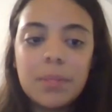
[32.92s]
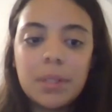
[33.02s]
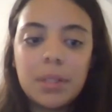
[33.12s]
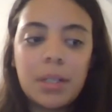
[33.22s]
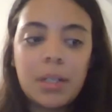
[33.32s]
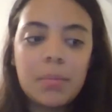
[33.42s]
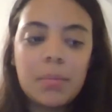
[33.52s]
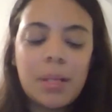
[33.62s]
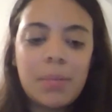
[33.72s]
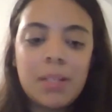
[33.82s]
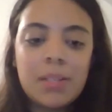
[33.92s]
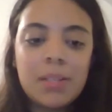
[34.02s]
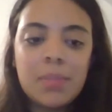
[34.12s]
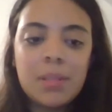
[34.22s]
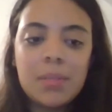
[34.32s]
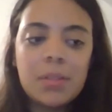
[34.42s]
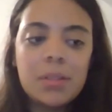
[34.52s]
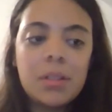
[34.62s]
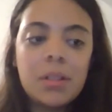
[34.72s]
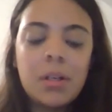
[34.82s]
My main
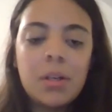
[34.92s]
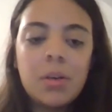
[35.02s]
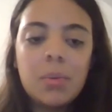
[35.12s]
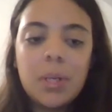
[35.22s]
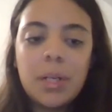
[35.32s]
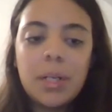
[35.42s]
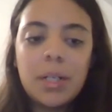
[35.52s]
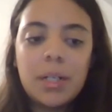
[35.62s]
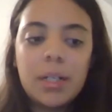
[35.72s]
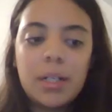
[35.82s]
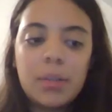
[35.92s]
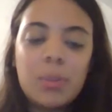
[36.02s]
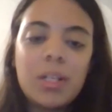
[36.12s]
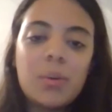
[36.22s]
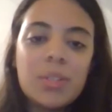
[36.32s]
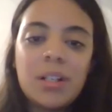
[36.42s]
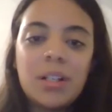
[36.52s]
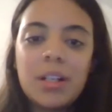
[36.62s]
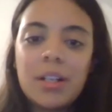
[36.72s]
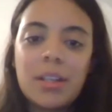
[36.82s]
symptoms were, when I was
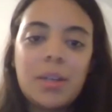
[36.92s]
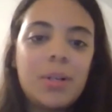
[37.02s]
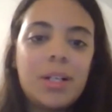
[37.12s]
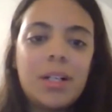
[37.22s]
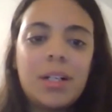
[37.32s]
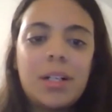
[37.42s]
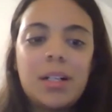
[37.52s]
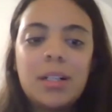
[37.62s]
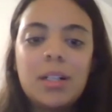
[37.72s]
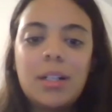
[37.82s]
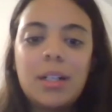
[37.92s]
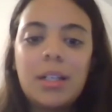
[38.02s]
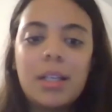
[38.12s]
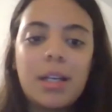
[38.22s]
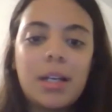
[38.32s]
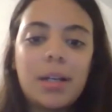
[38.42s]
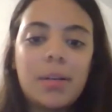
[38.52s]
younger, they were like